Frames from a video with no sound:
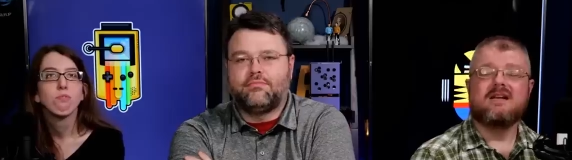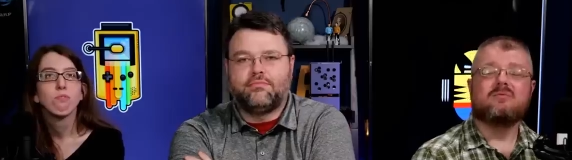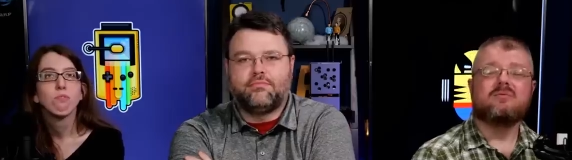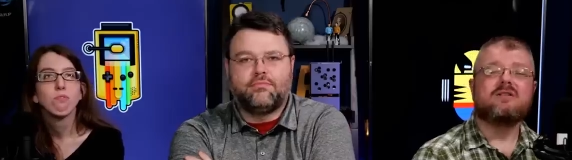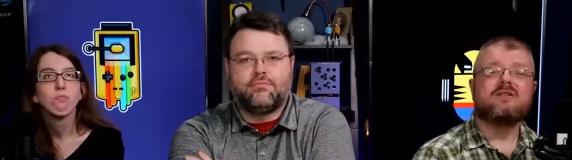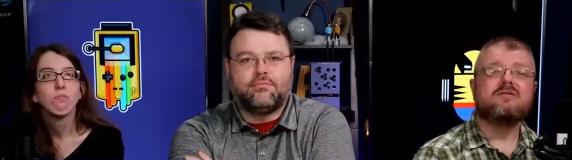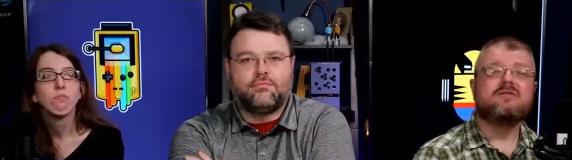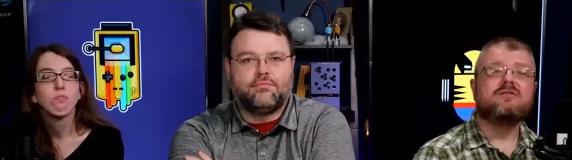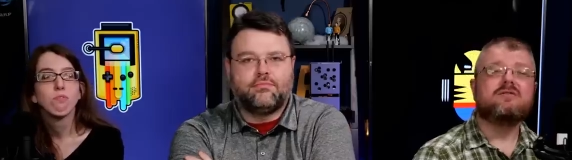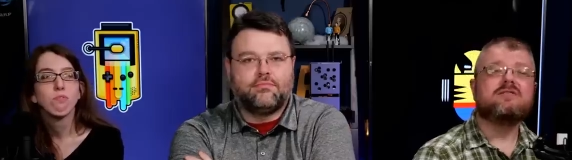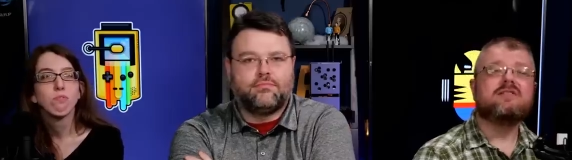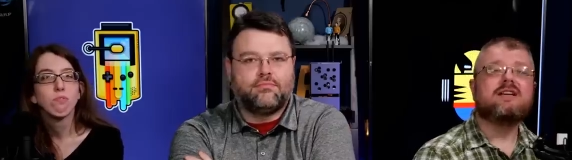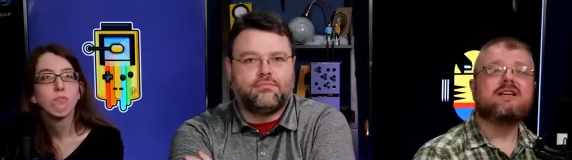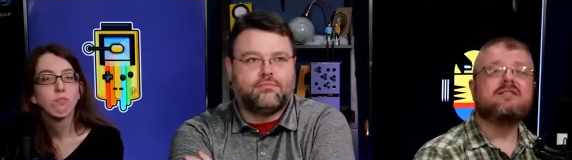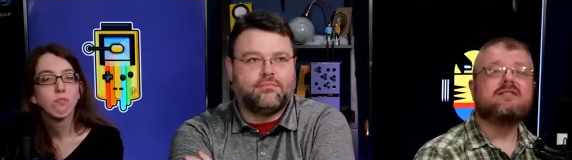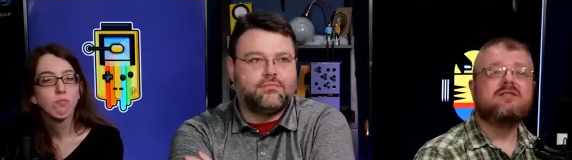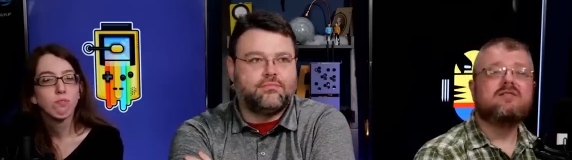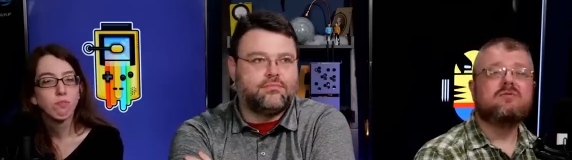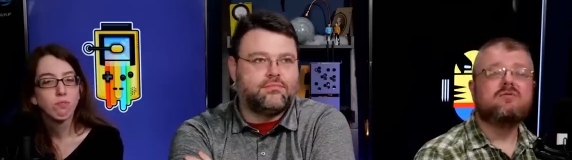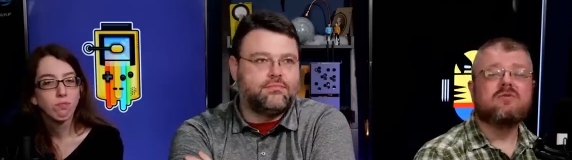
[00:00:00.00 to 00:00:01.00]
Speaker 1: And Wendell, you
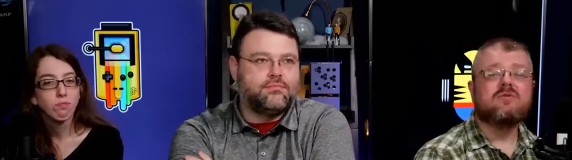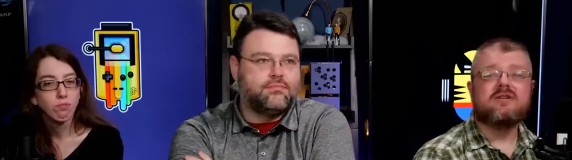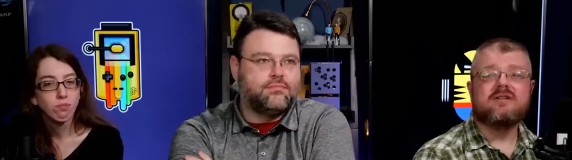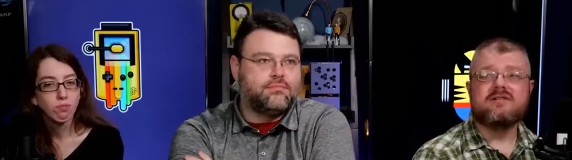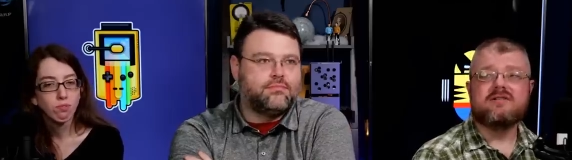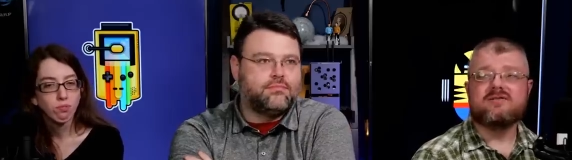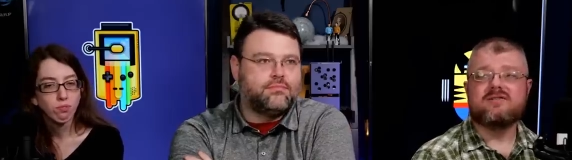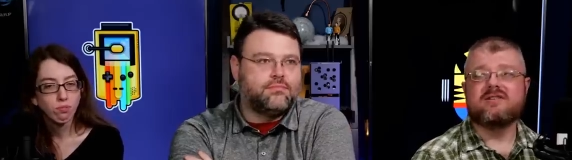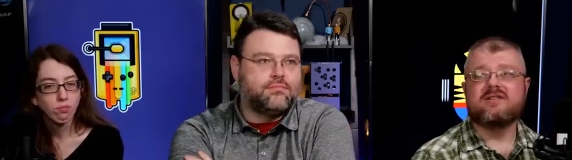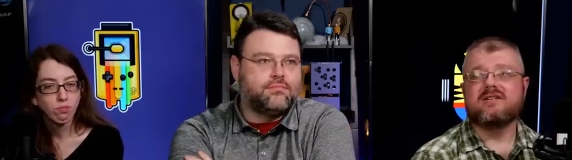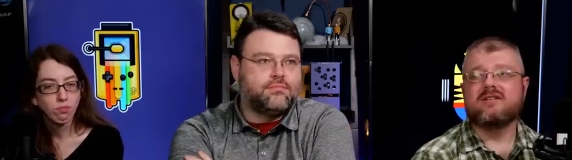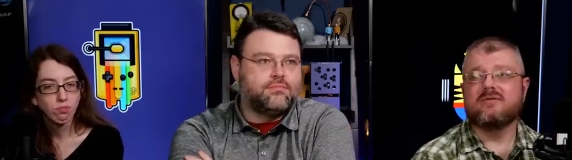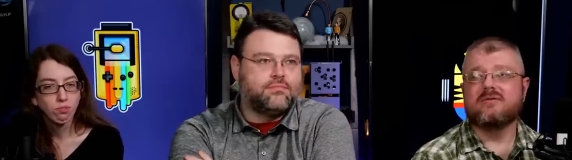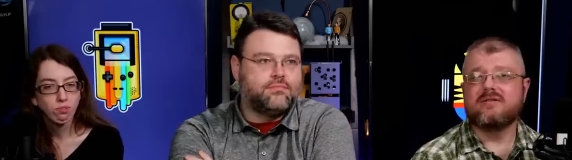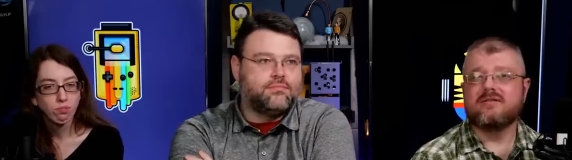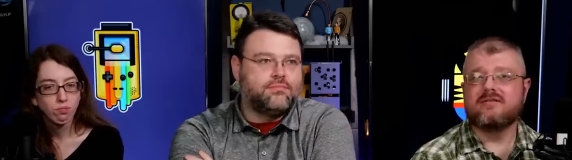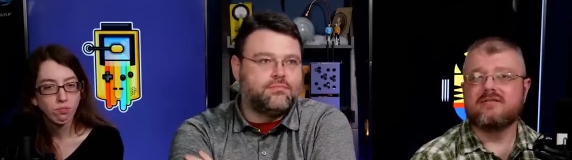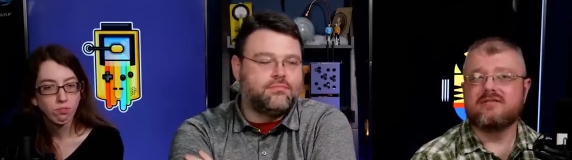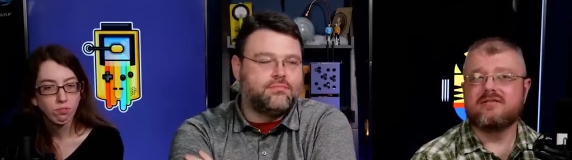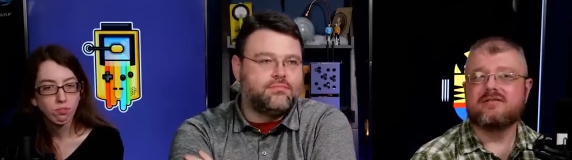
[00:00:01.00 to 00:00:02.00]
said that you weren't interested in
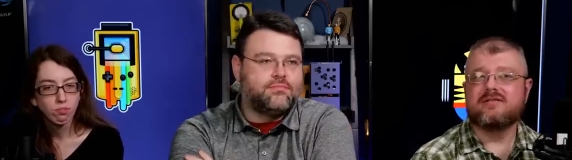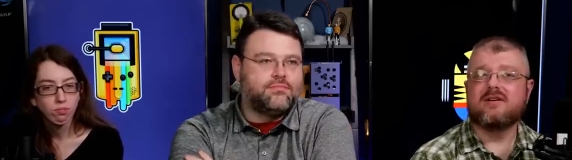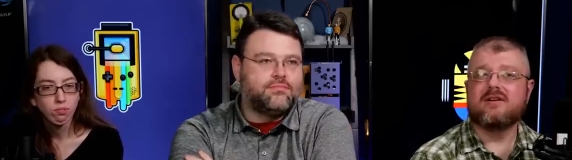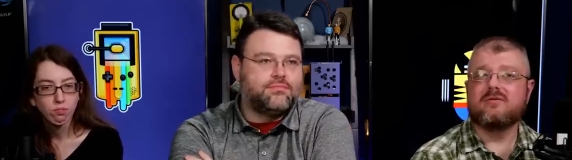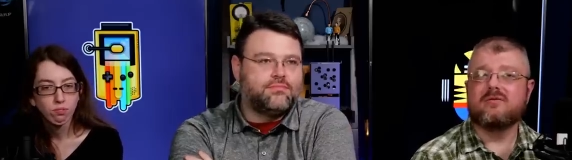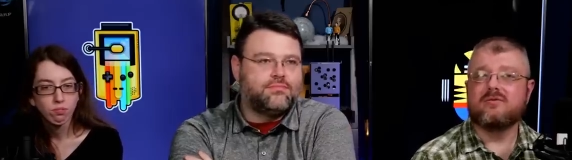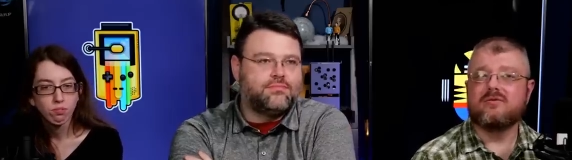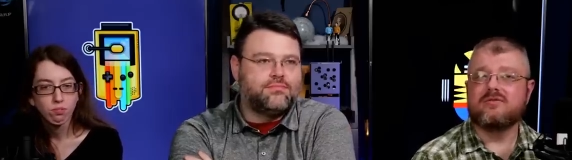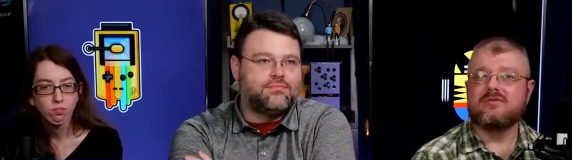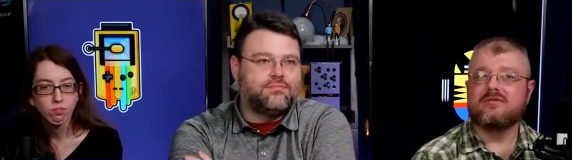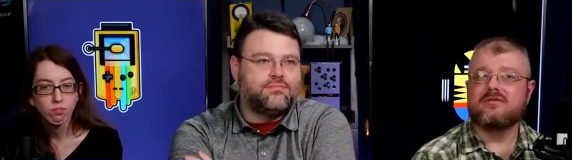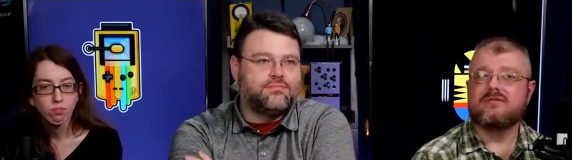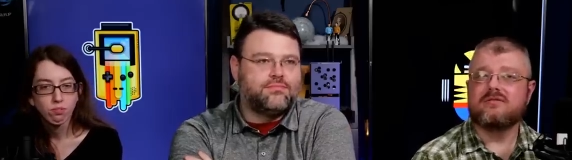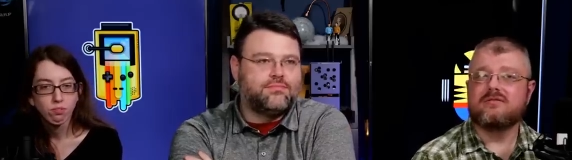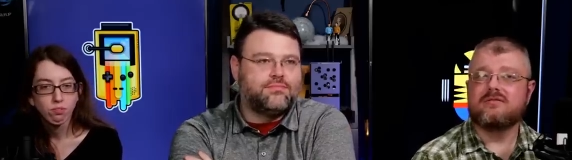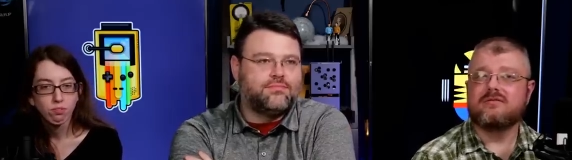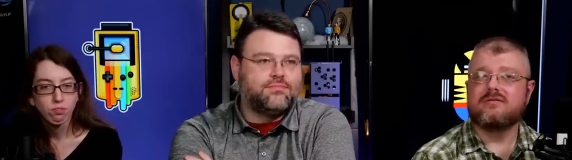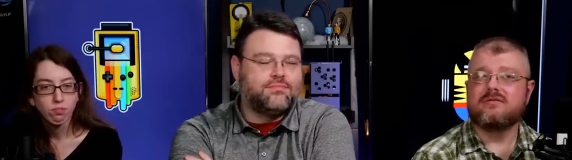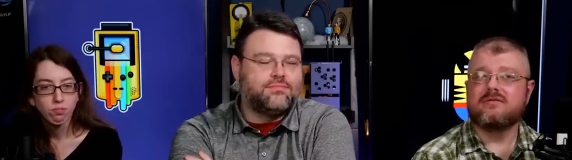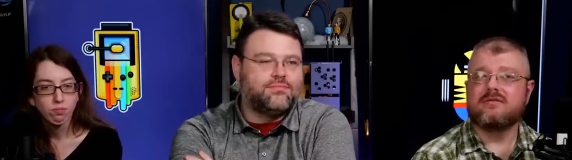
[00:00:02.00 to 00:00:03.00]
going to the Star
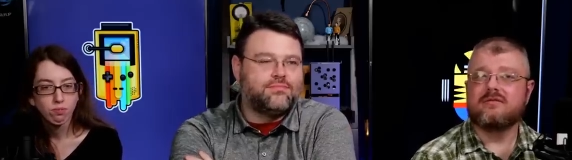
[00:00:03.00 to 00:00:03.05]
Wars